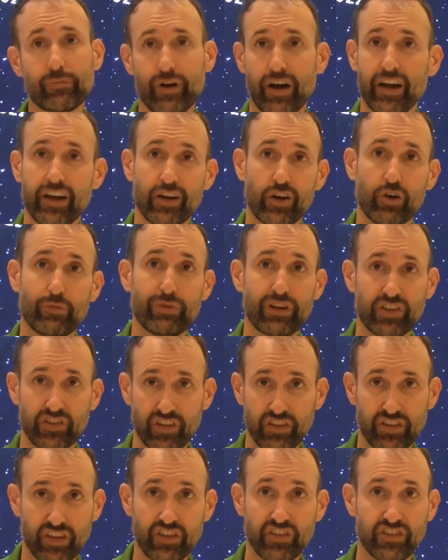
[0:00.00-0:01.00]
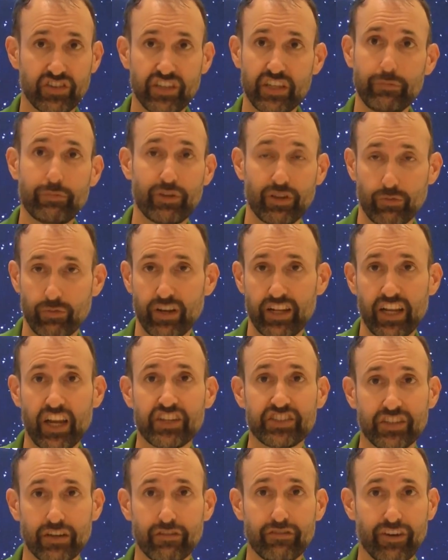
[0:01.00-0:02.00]
Io because it's deep in the
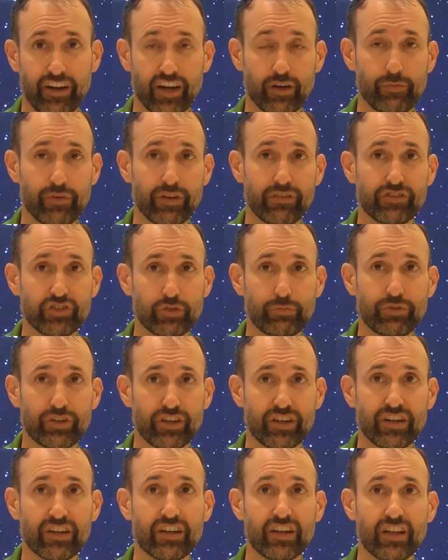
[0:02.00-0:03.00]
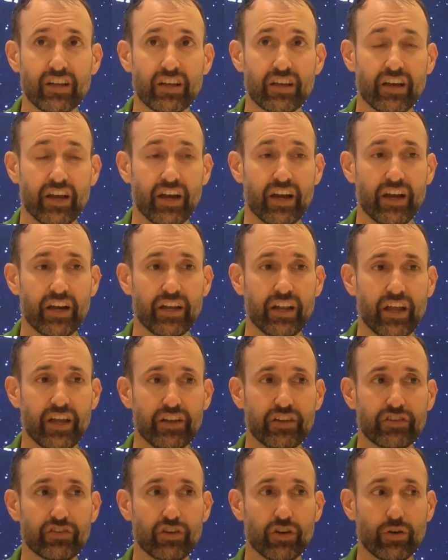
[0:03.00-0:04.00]
radiation environment of Jupiter,
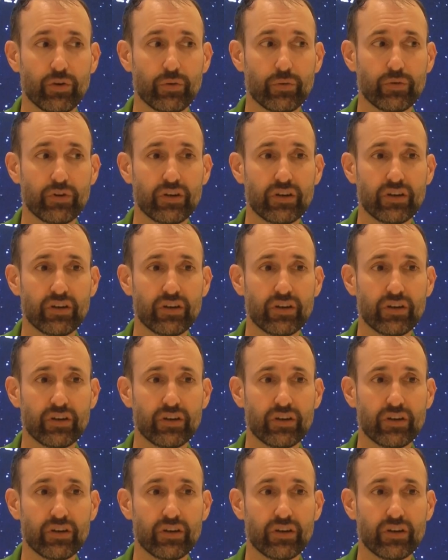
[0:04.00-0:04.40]
and so